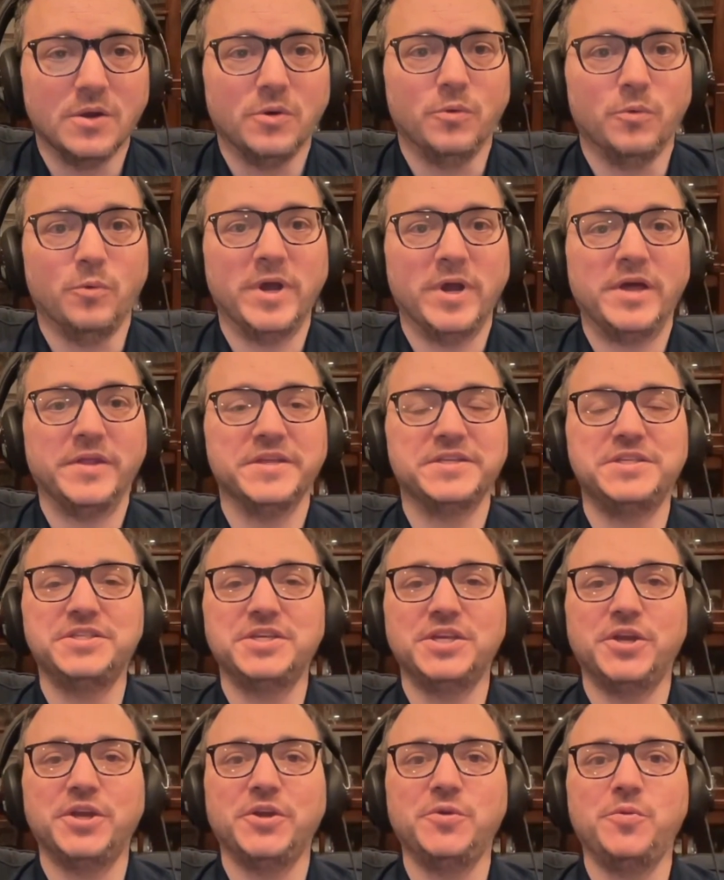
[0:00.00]
Well, this is
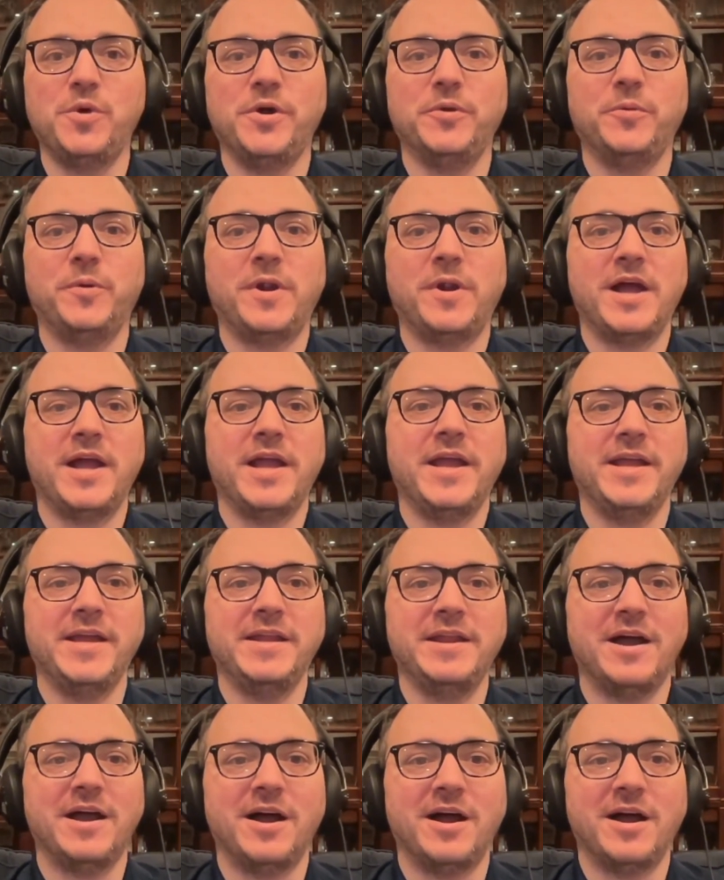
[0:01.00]
a good one,
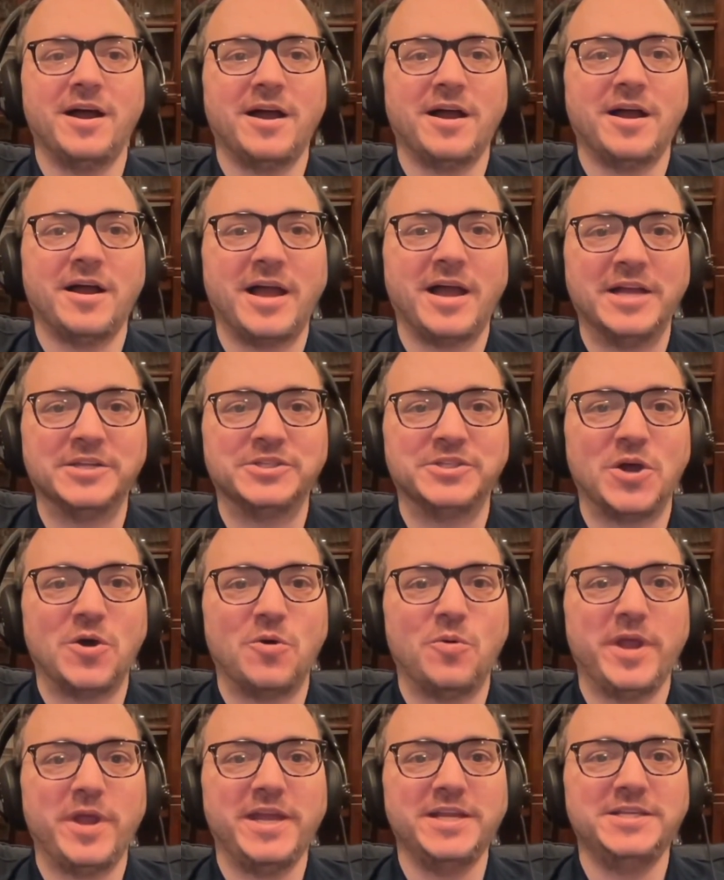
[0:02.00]
Ryan. As
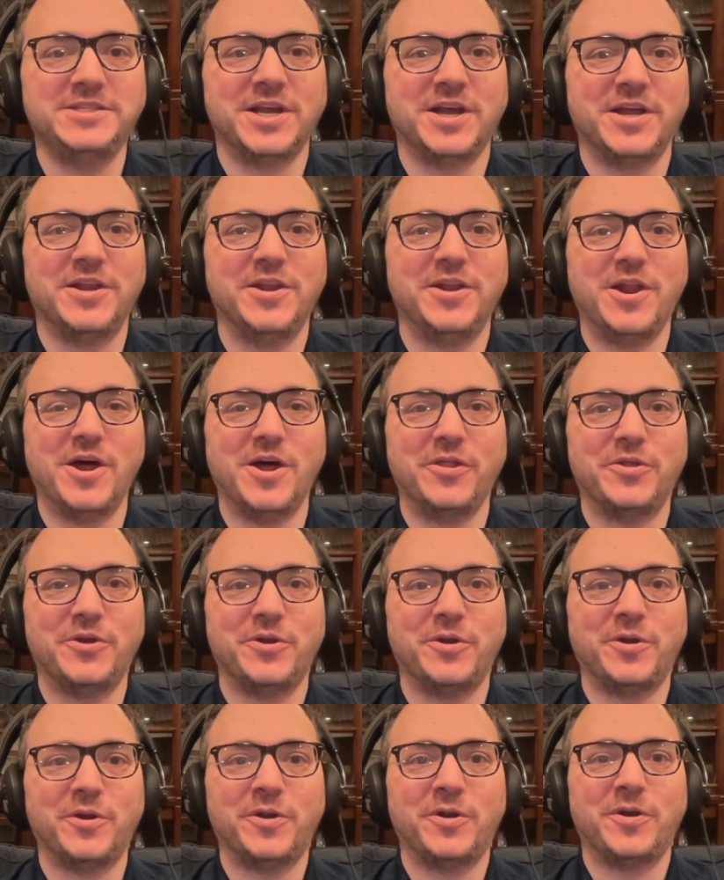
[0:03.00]
always,
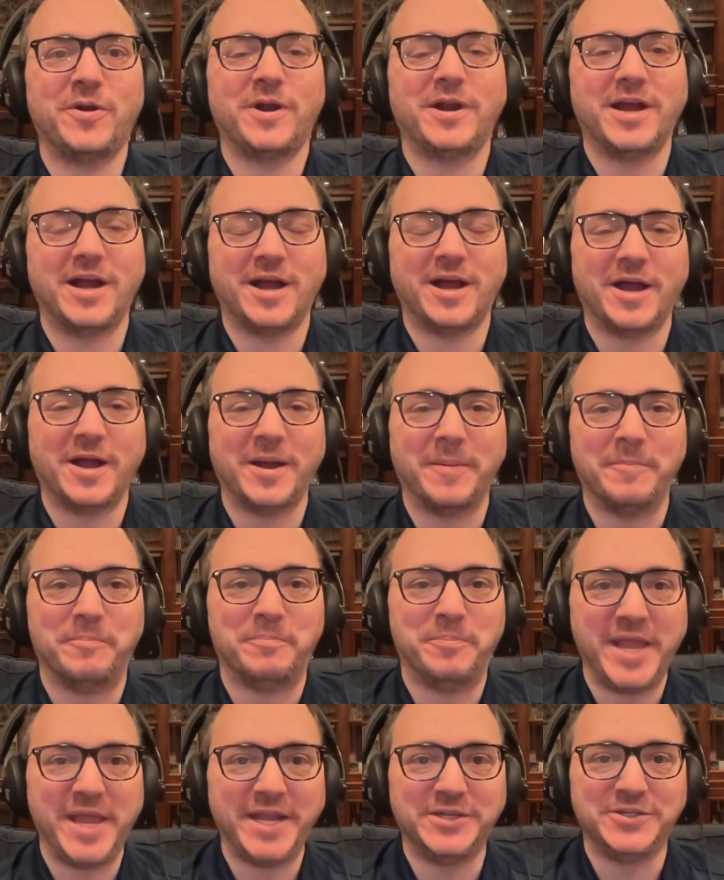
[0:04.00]
another
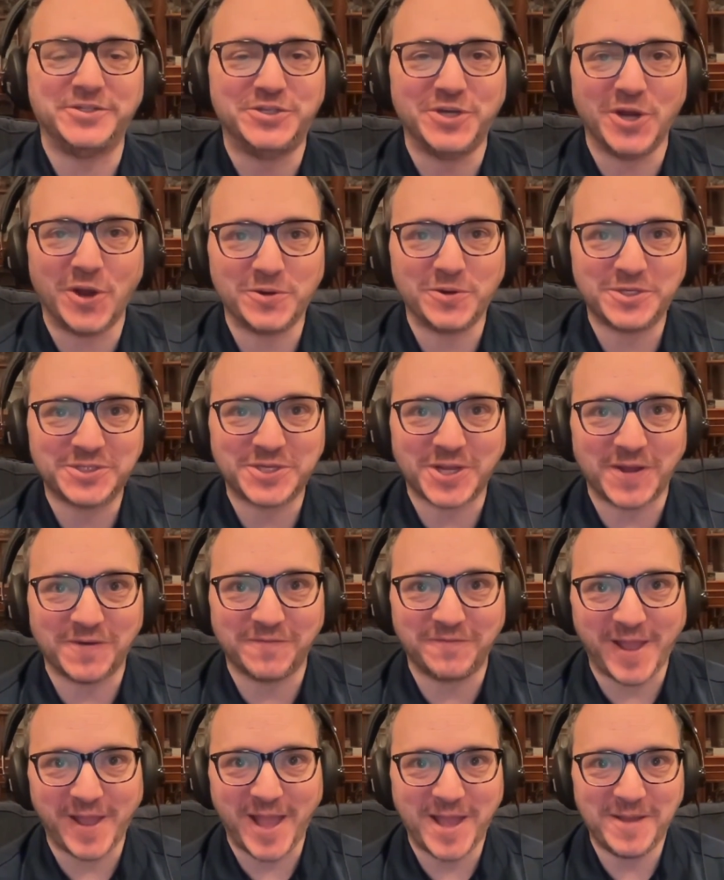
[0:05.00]
big dose
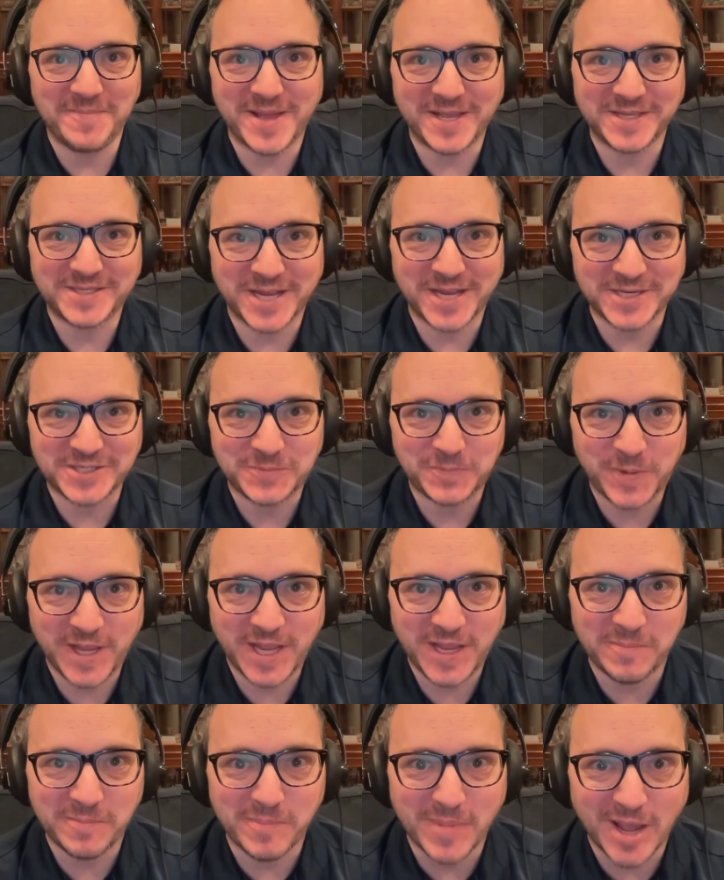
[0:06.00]
of
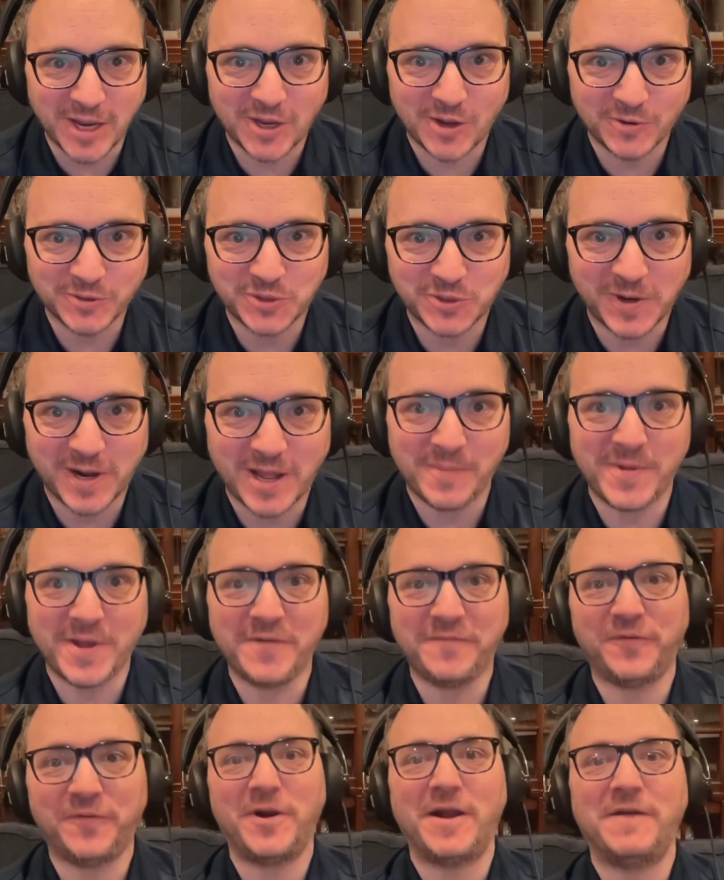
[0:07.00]
MSSP
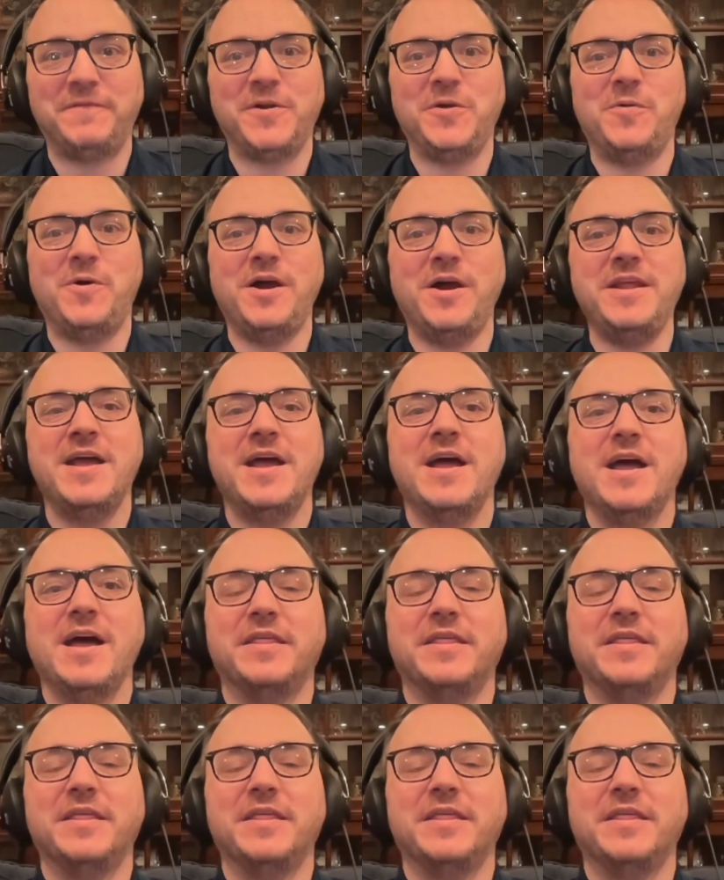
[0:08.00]
melodrama for everyone.